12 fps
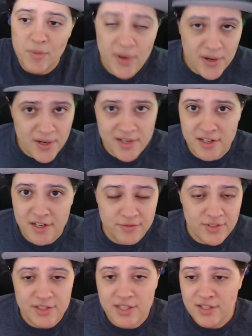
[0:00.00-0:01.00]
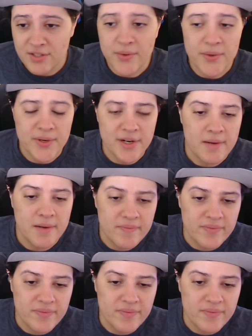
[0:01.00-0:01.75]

a part of the Discord